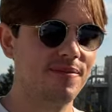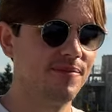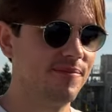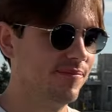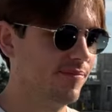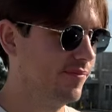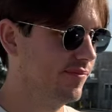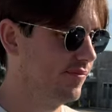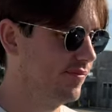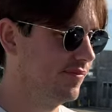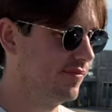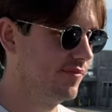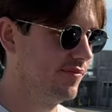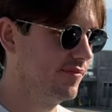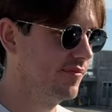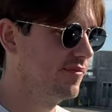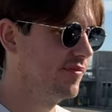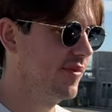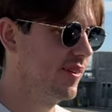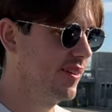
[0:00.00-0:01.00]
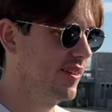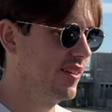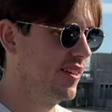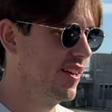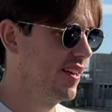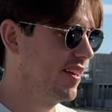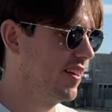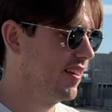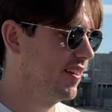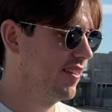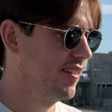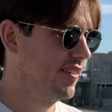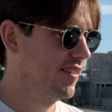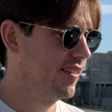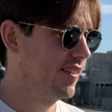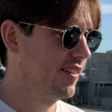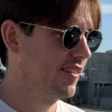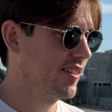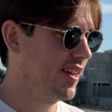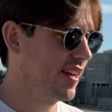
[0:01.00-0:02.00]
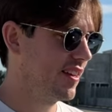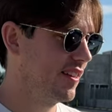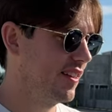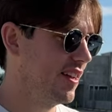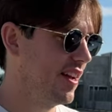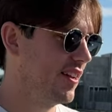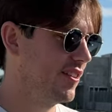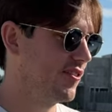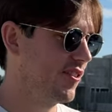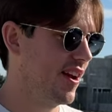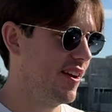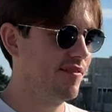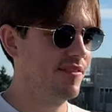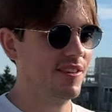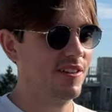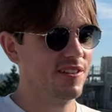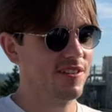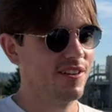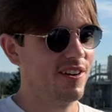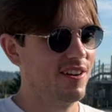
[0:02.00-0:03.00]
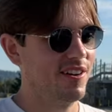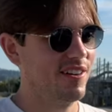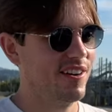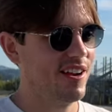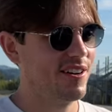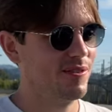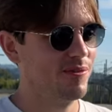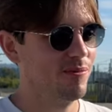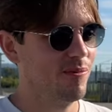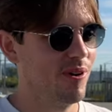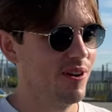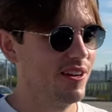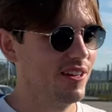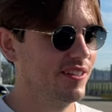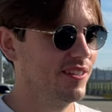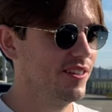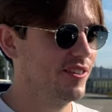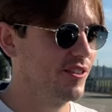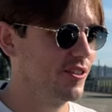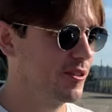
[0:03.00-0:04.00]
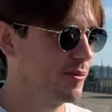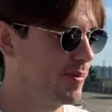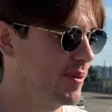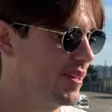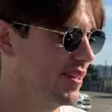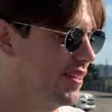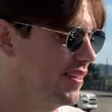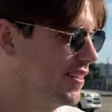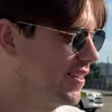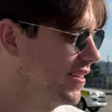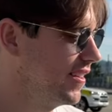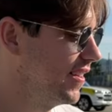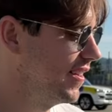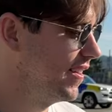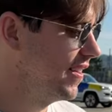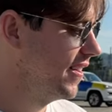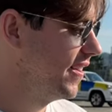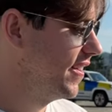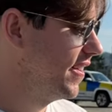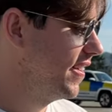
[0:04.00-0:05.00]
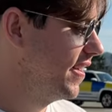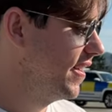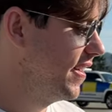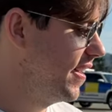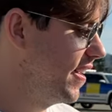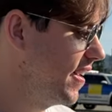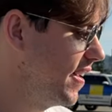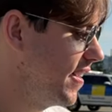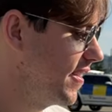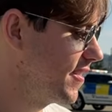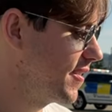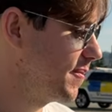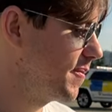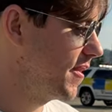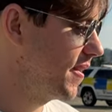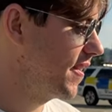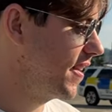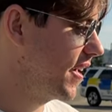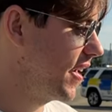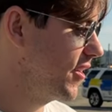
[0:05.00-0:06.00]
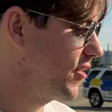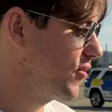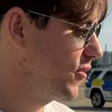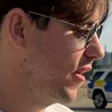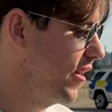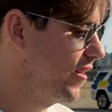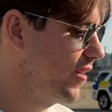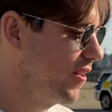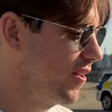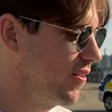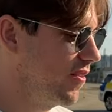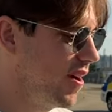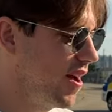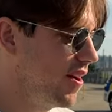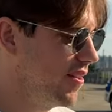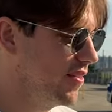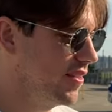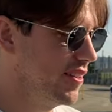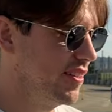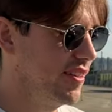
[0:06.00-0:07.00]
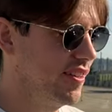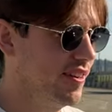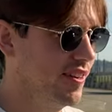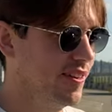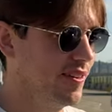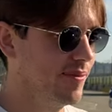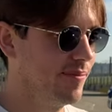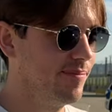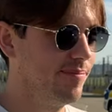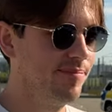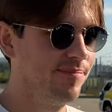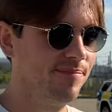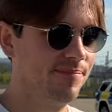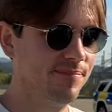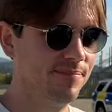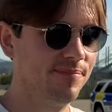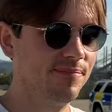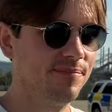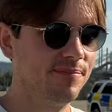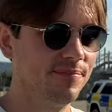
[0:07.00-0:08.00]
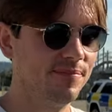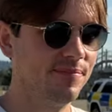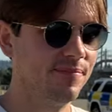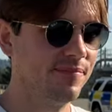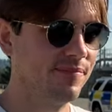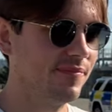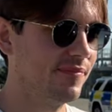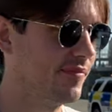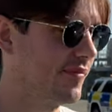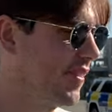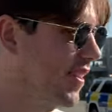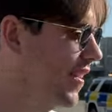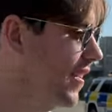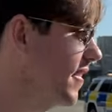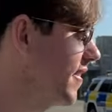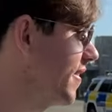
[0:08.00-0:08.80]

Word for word: does something, which is really nice. Exactly. I drive this car. I don't want it to just be Uh, something that I trailer around, you know. We might have to pause really quick.